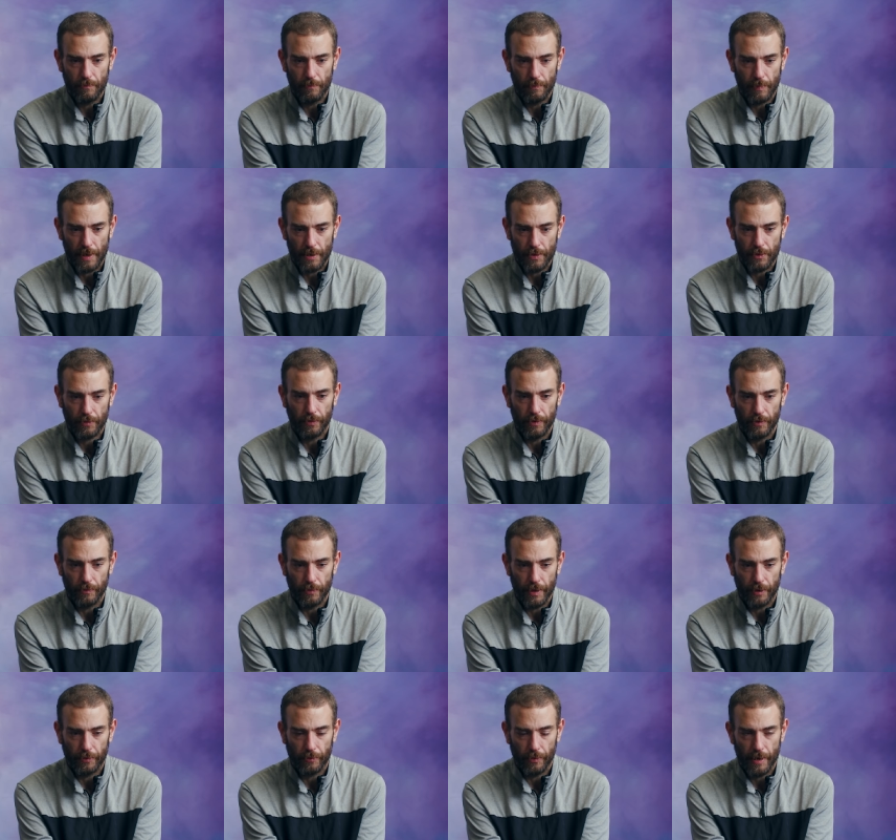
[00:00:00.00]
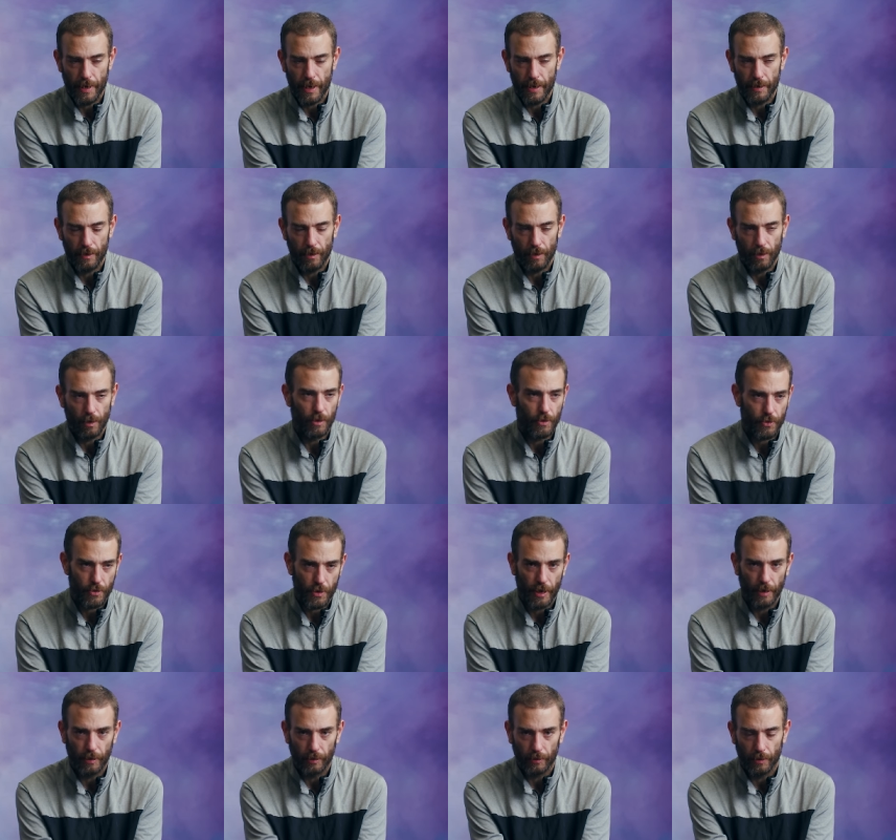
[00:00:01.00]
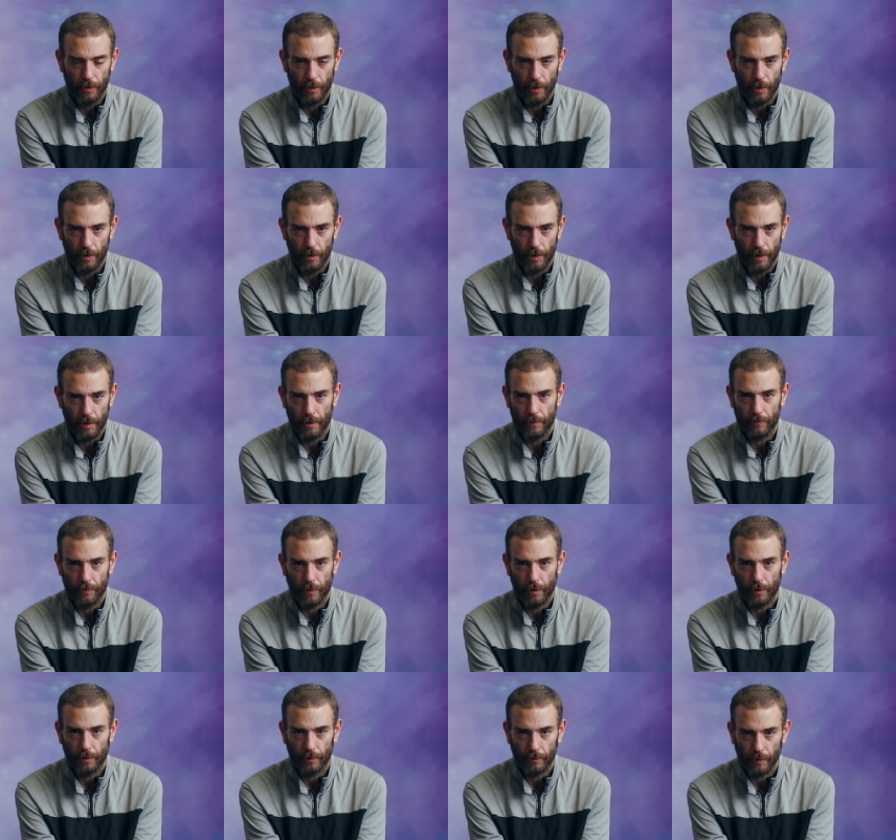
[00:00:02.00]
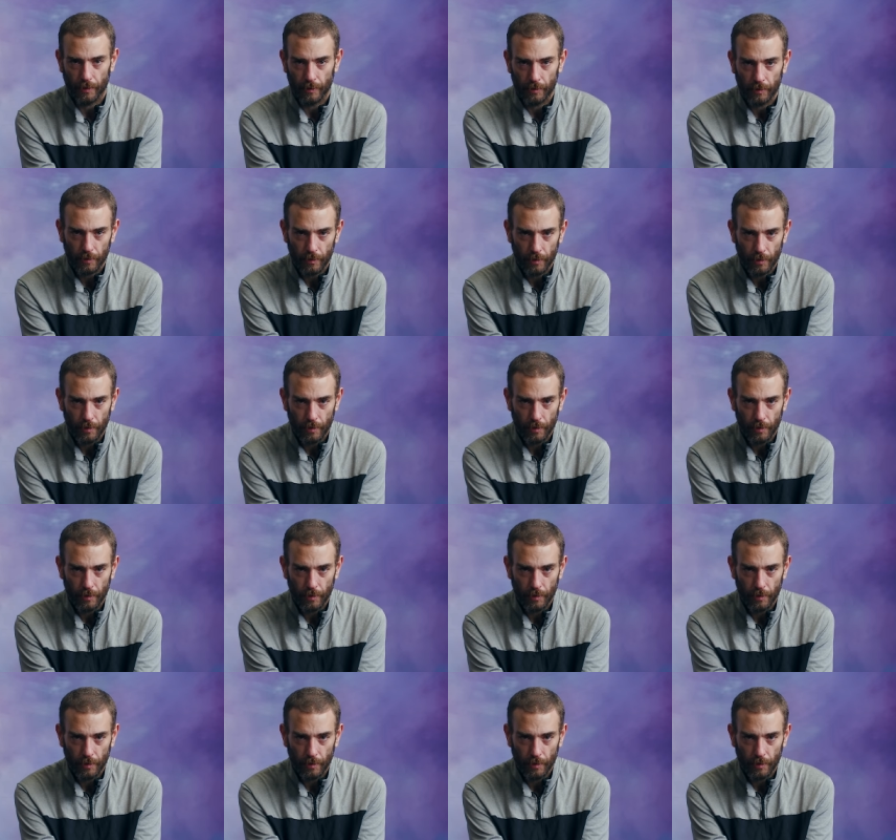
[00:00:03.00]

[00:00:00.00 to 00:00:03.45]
basically recreate her childhood inadvertently.